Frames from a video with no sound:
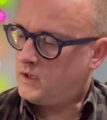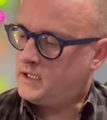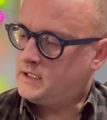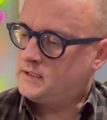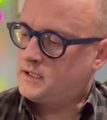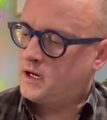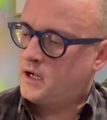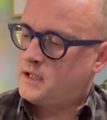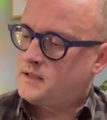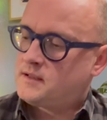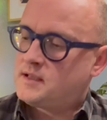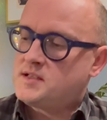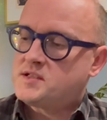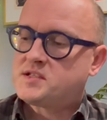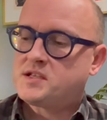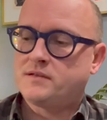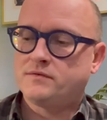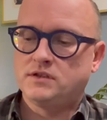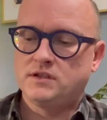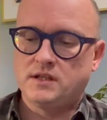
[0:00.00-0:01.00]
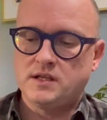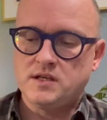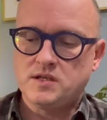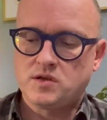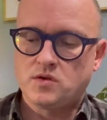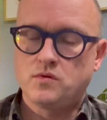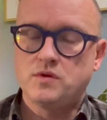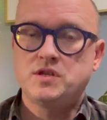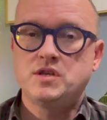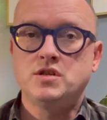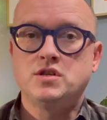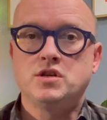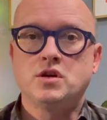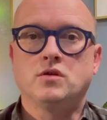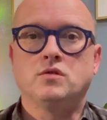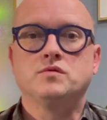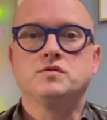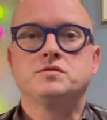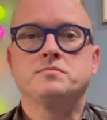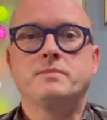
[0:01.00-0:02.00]
in the 1970s, Quincy
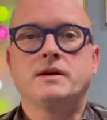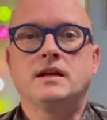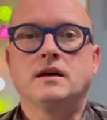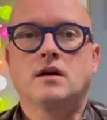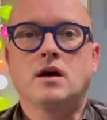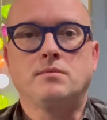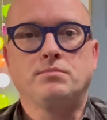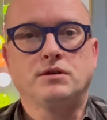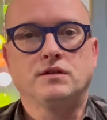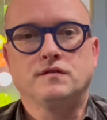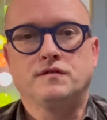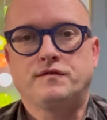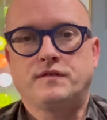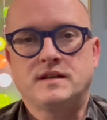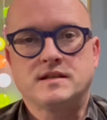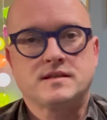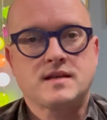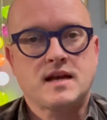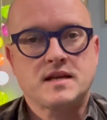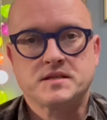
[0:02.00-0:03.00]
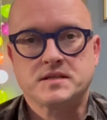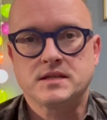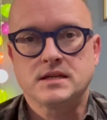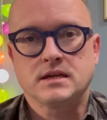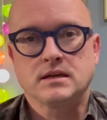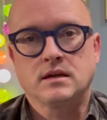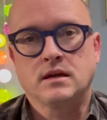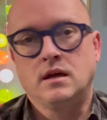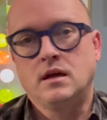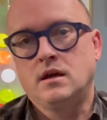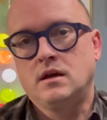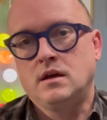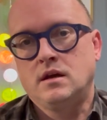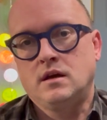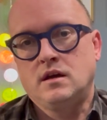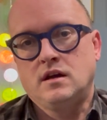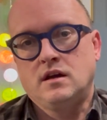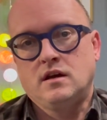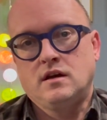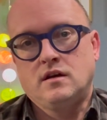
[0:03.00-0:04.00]
Jones made a couple of fantastic
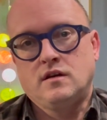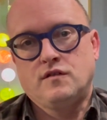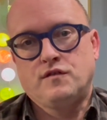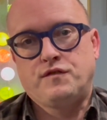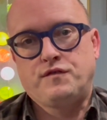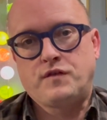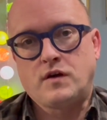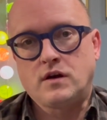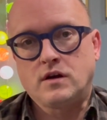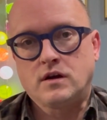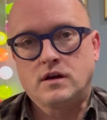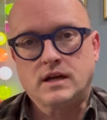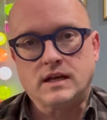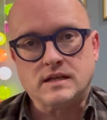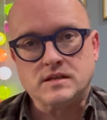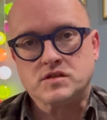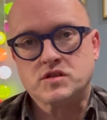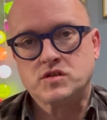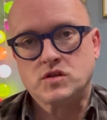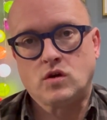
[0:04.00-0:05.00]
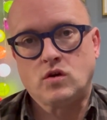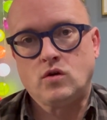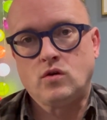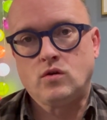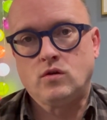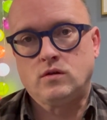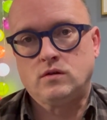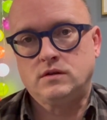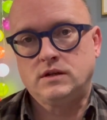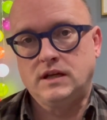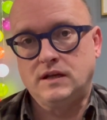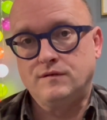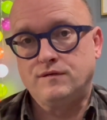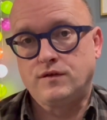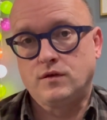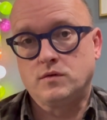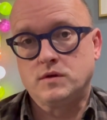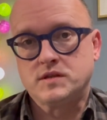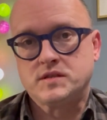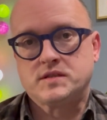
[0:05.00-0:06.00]
funk and soul
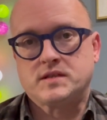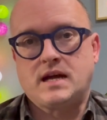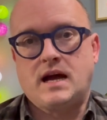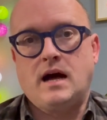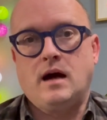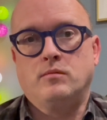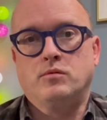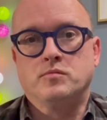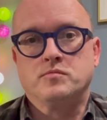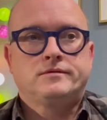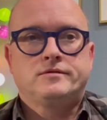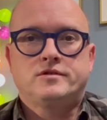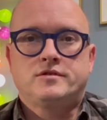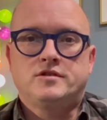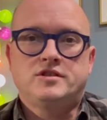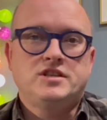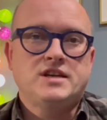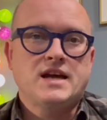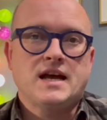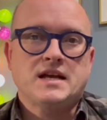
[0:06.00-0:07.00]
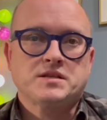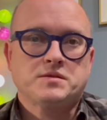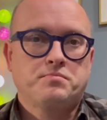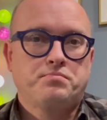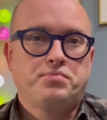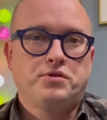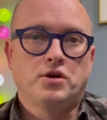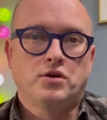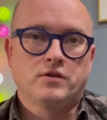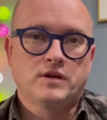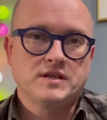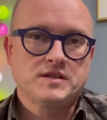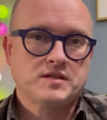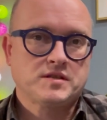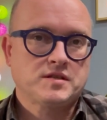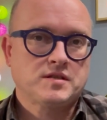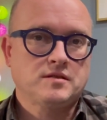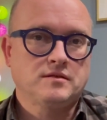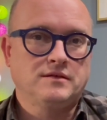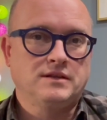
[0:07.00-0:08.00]
influenced albums. Jazz
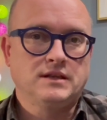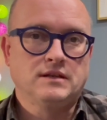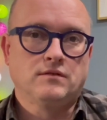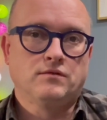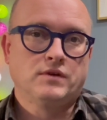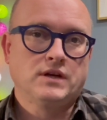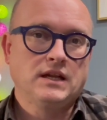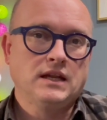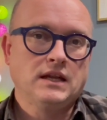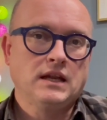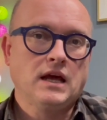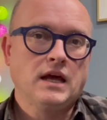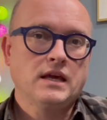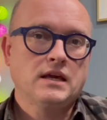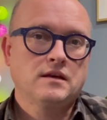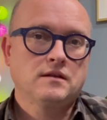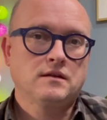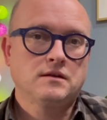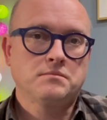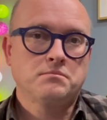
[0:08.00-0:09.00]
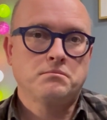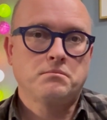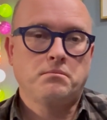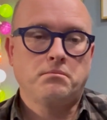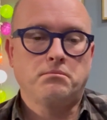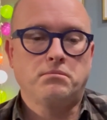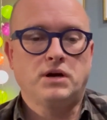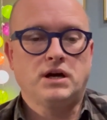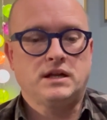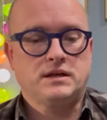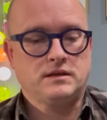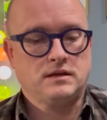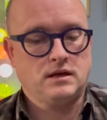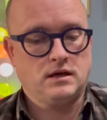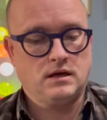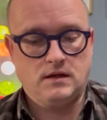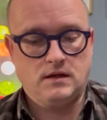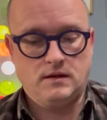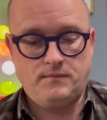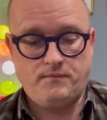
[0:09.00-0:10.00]
purists didn't really like them, but
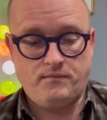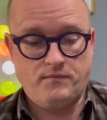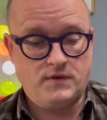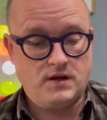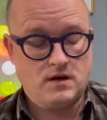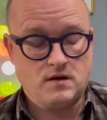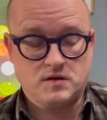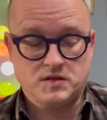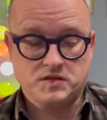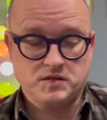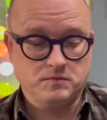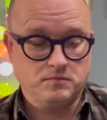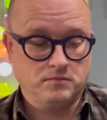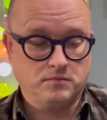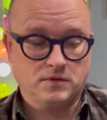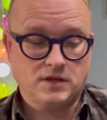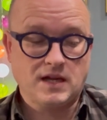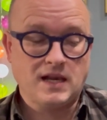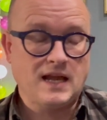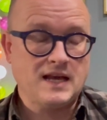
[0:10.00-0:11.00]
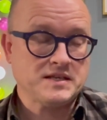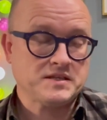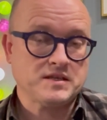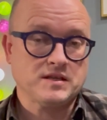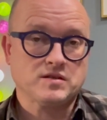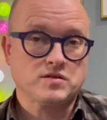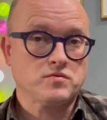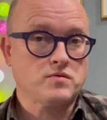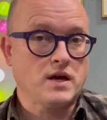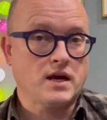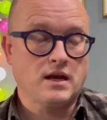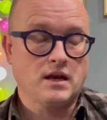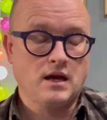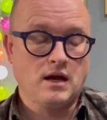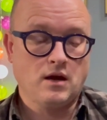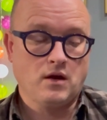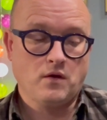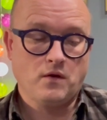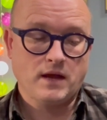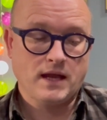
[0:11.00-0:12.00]
there are some classics right
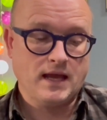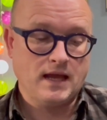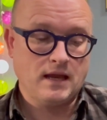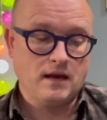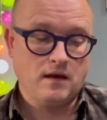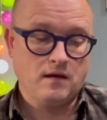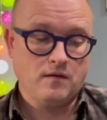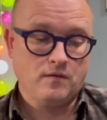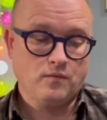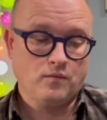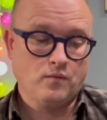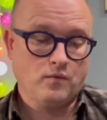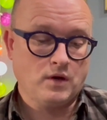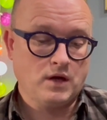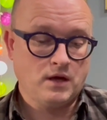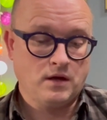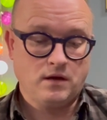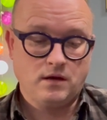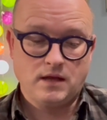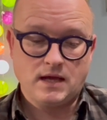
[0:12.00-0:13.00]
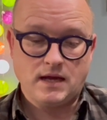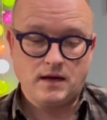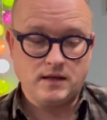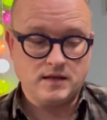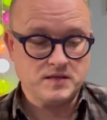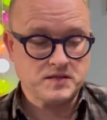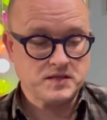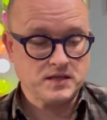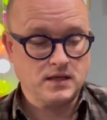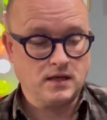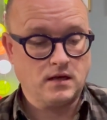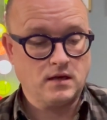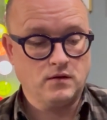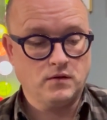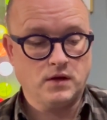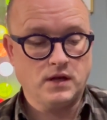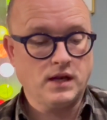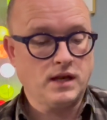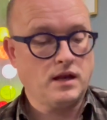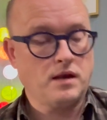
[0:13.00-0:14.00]
now, and one that is
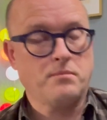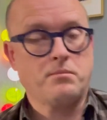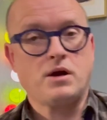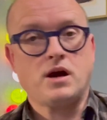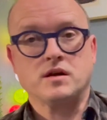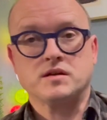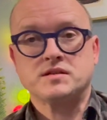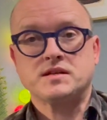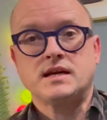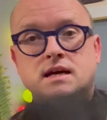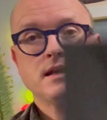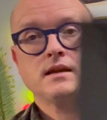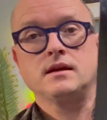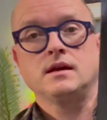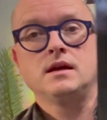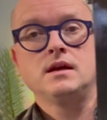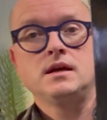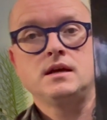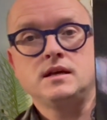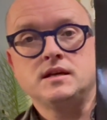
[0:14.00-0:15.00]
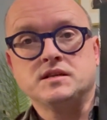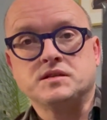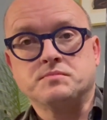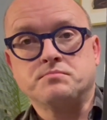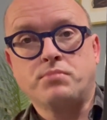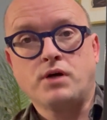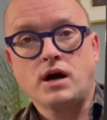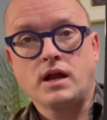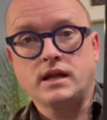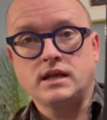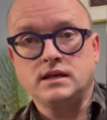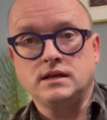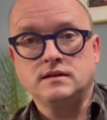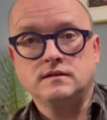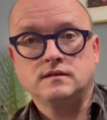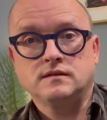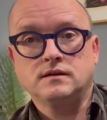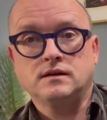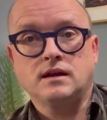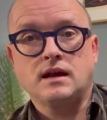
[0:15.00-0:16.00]
included in the box set is Body
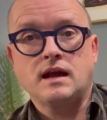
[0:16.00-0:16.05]
Heat, an